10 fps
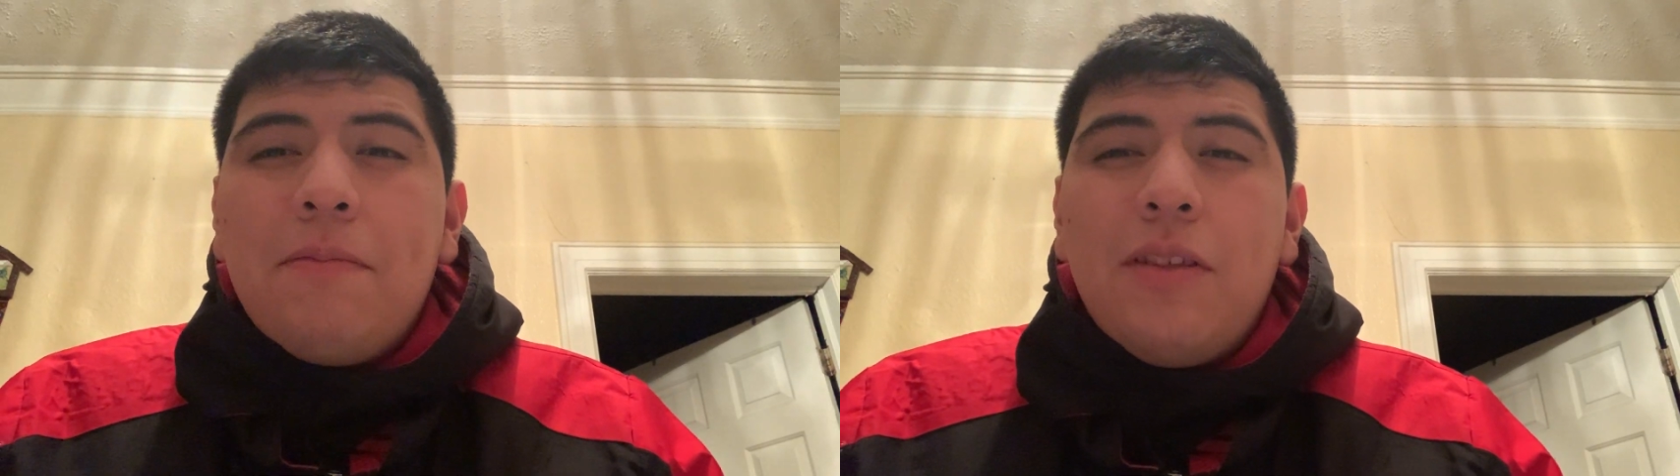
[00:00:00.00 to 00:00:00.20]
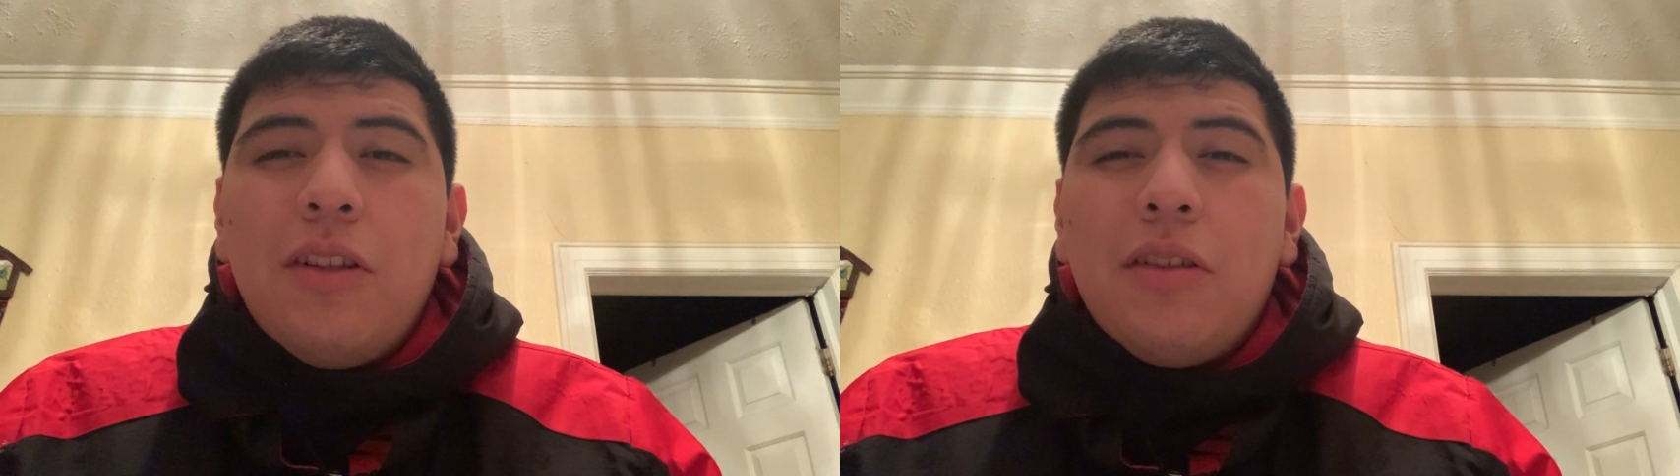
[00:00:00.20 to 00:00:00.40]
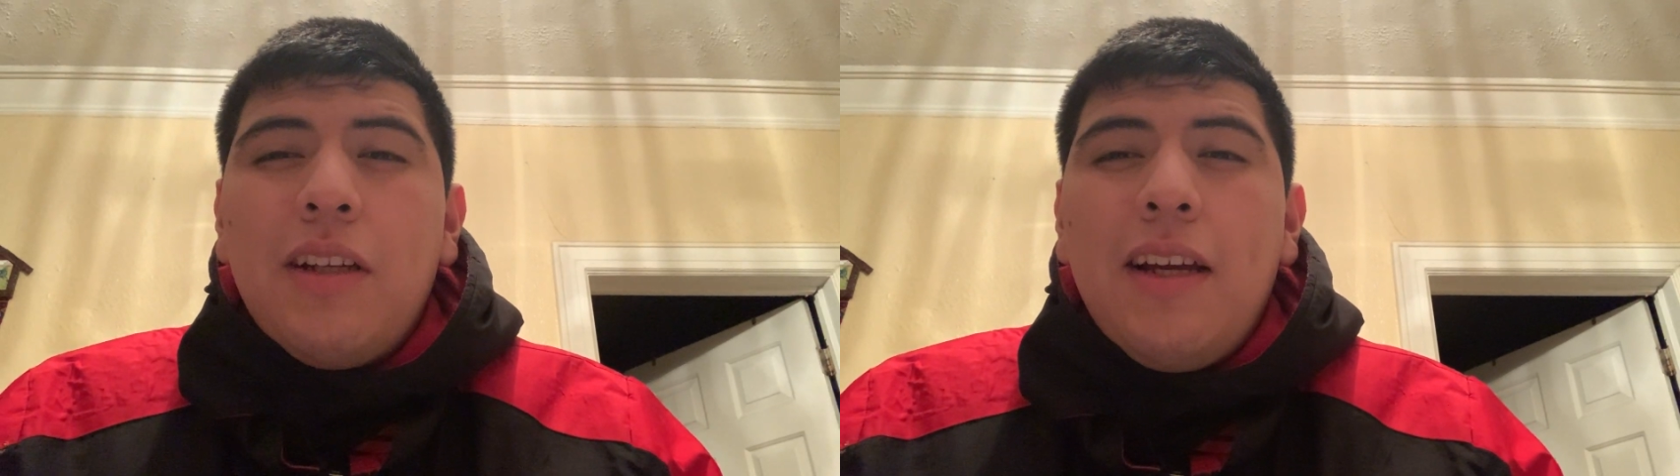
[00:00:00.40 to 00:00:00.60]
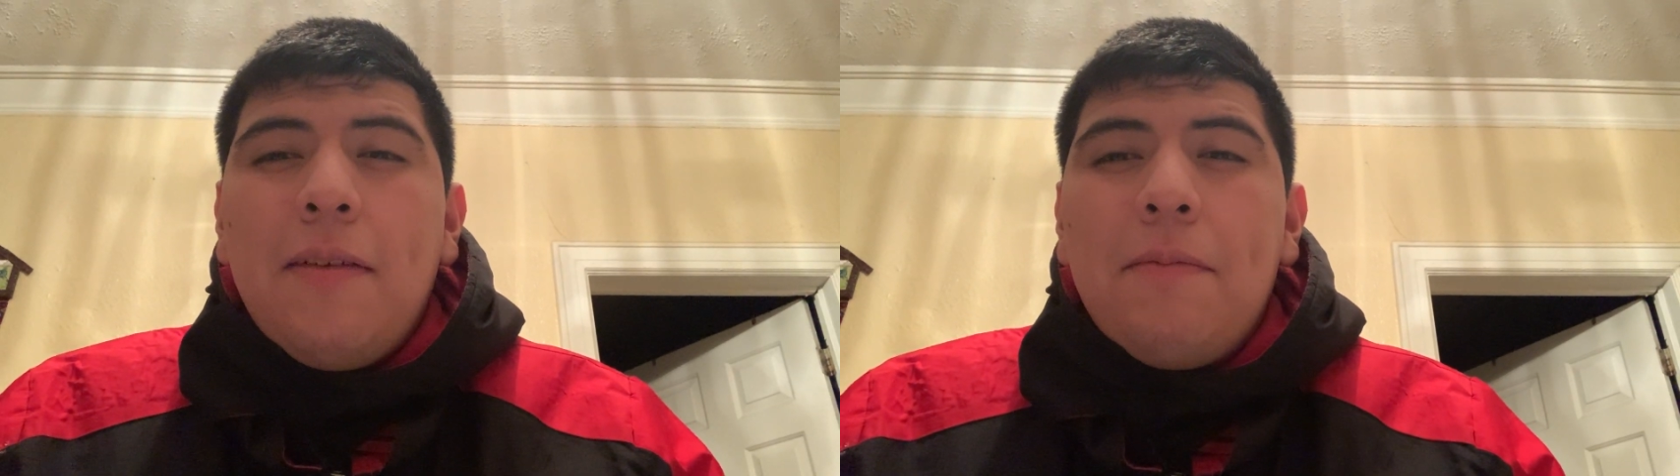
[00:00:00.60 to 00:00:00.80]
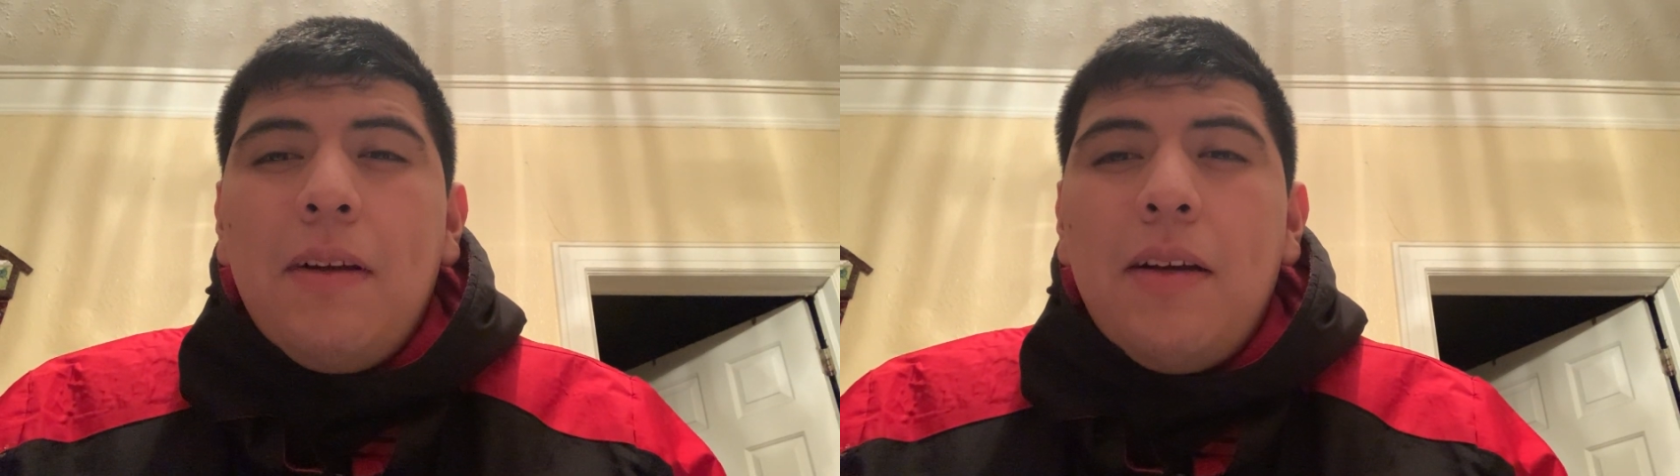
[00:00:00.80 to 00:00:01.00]
So yeah,
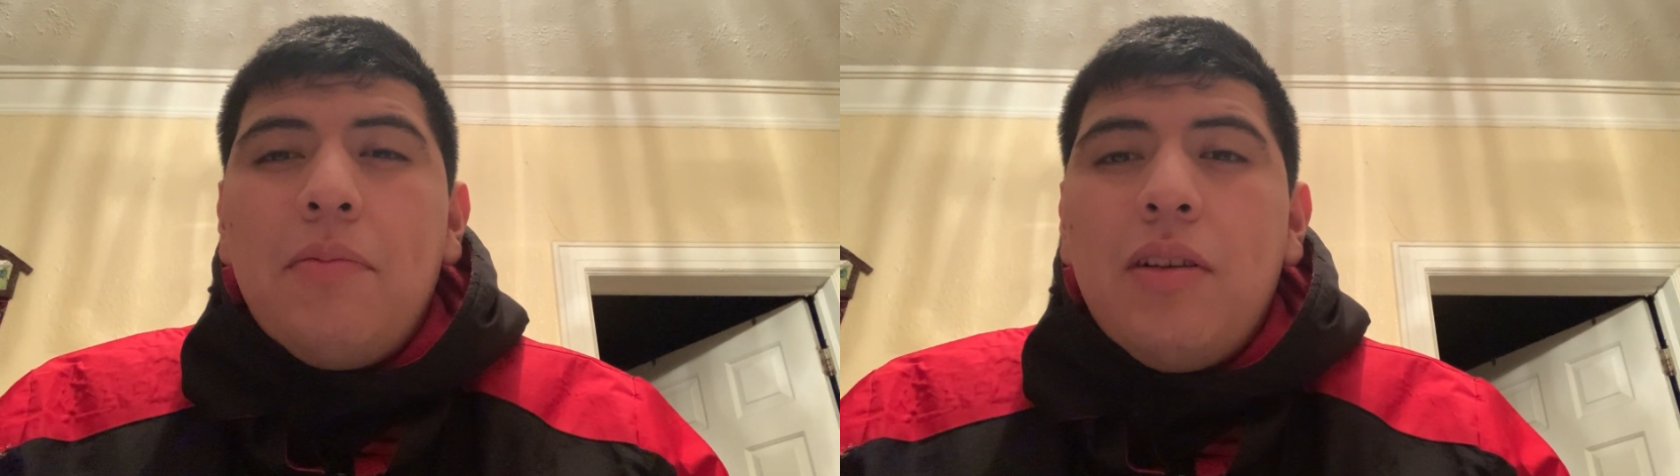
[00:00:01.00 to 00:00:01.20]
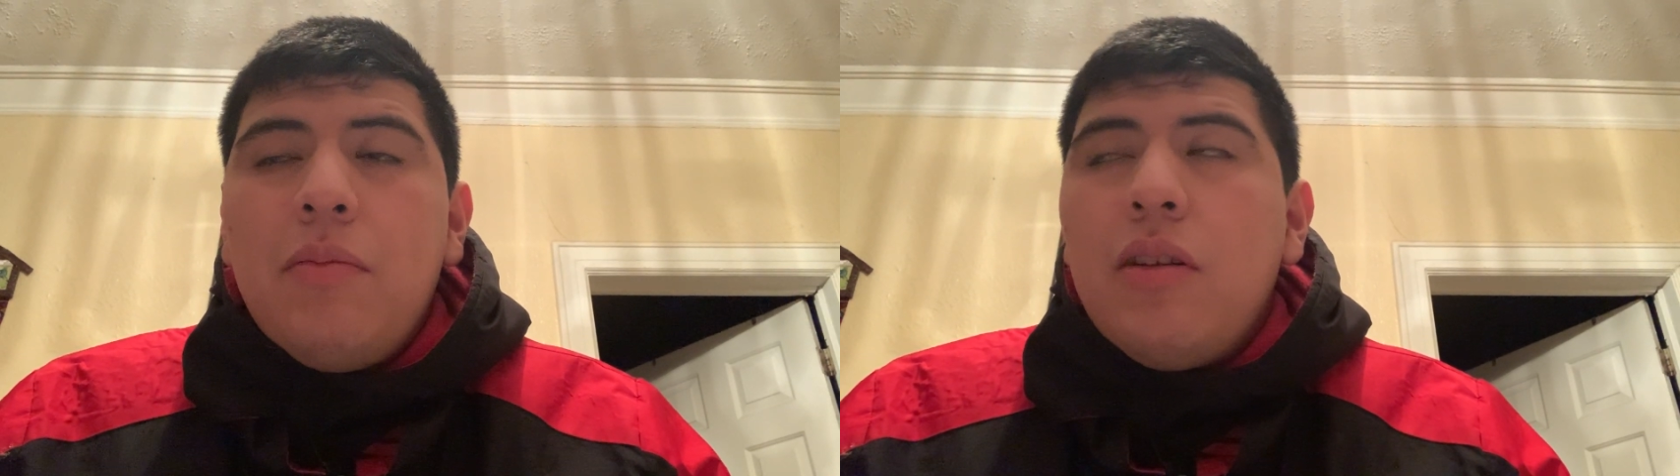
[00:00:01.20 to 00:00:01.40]
pretty